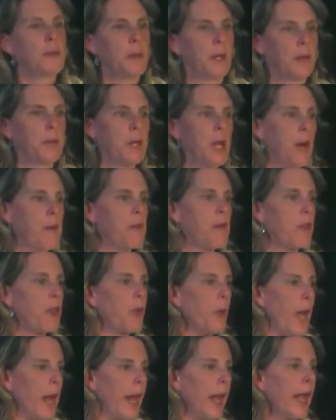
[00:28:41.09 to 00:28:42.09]
to pick me up for the
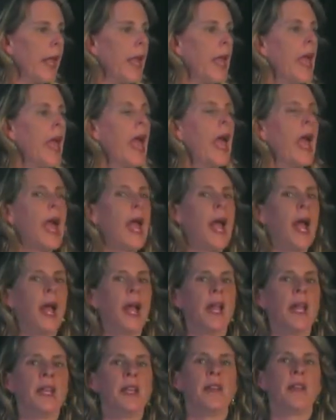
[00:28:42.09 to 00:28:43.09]
wedding
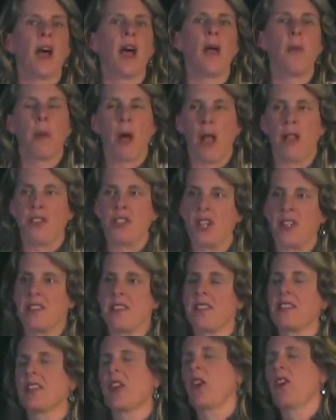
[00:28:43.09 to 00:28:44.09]
and I apologized.
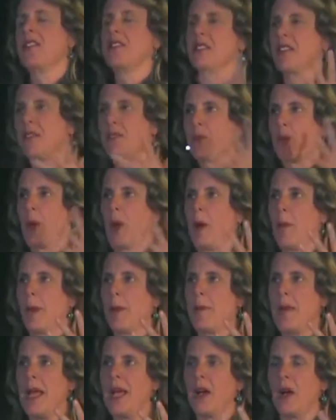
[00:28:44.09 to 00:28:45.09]
He said, I still have to put on my
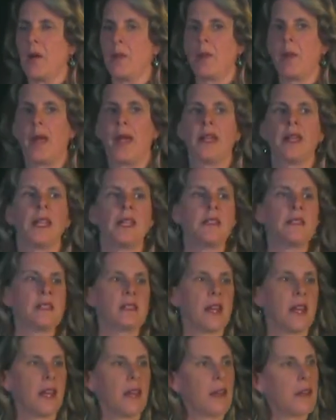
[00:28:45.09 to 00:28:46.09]
makeup. And he
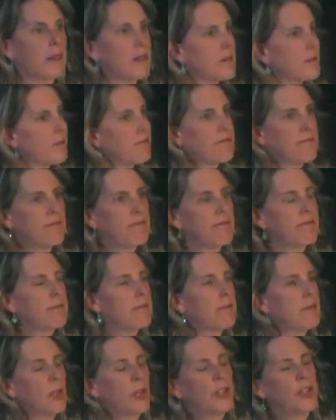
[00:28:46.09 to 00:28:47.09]
said,
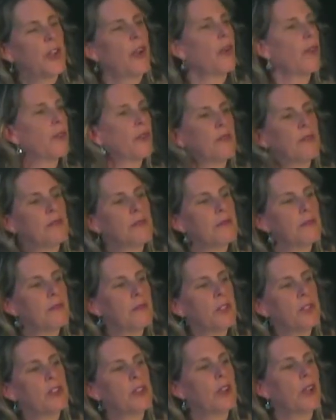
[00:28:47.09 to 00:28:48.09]
no, you don't.
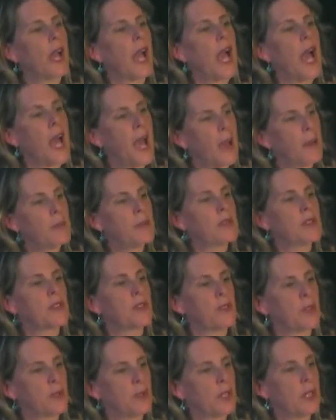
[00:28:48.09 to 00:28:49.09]
You look
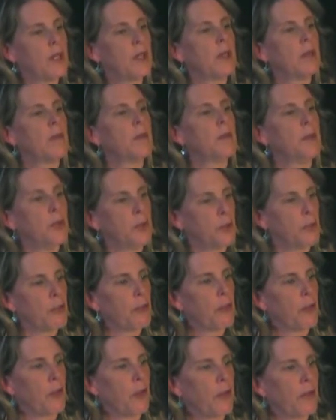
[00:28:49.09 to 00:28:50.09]
absolutely
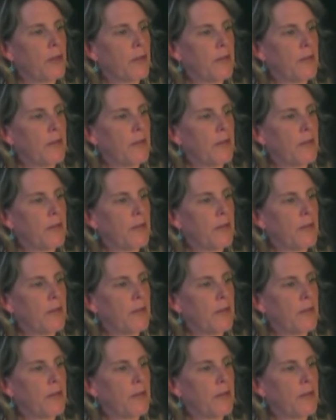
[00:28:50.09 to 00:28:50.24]
beautiful.